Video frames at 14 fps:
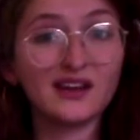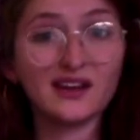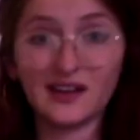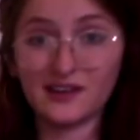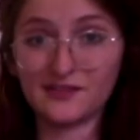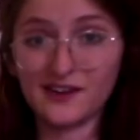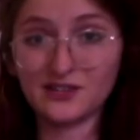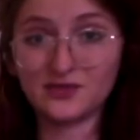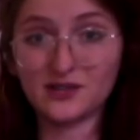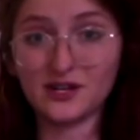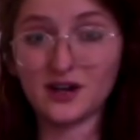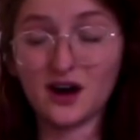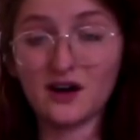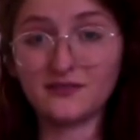If I drink
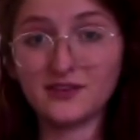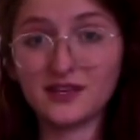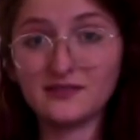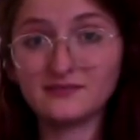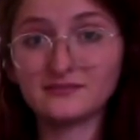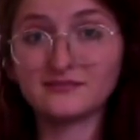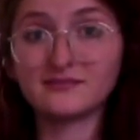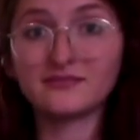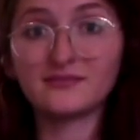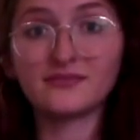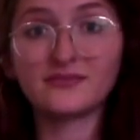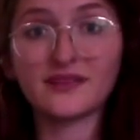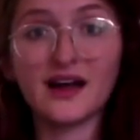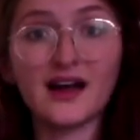coffee,
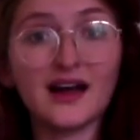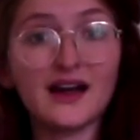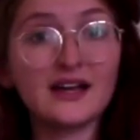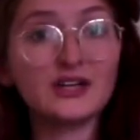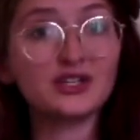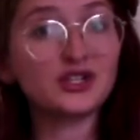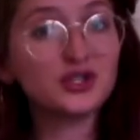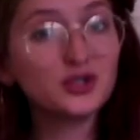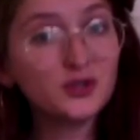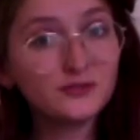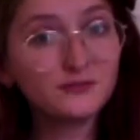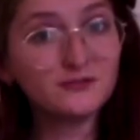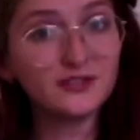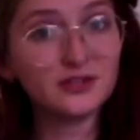I should
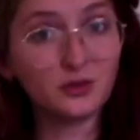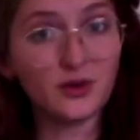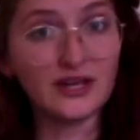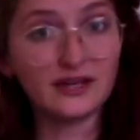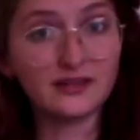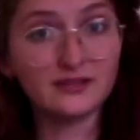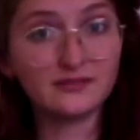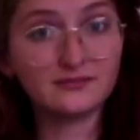feel awake.